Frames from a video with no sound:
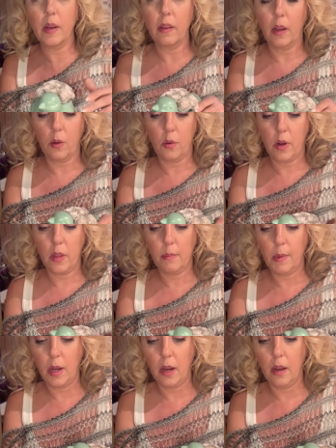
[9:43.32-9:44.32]
decor at the
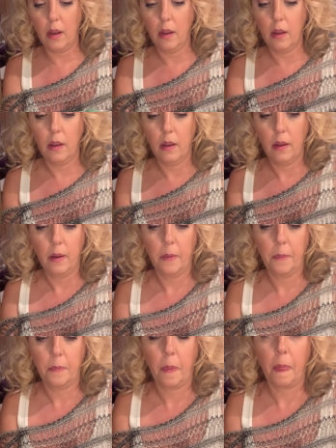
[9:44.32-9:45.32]
minute.
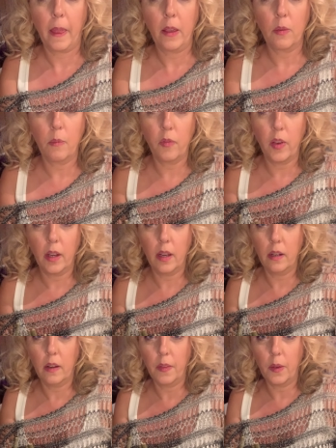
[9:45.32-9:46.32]
So I'm
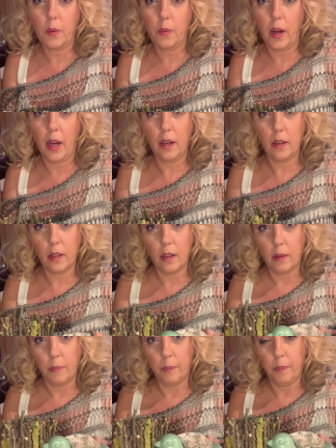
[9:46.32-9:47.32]
thinking like the green and the